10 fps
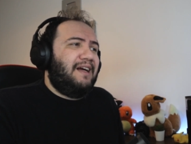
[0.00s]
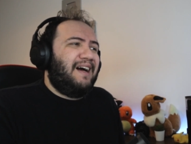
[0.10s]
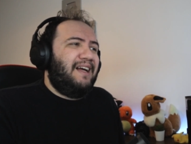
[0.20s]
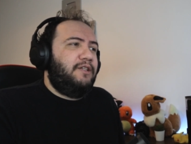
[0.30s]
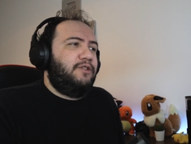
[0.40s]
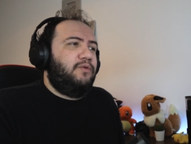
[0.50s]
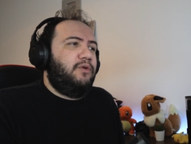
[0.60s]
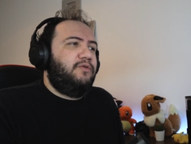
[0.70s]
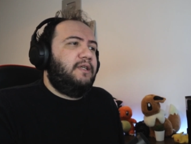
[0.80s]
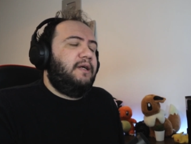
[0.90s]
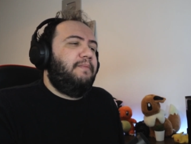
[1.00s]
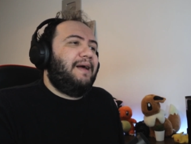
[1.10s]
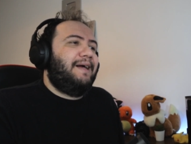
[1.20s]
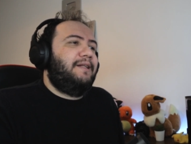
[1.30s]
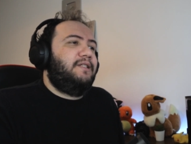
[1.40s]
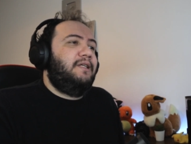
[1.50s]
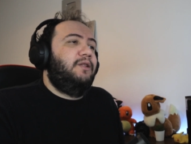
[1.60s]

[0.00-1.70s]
highest grossing bands in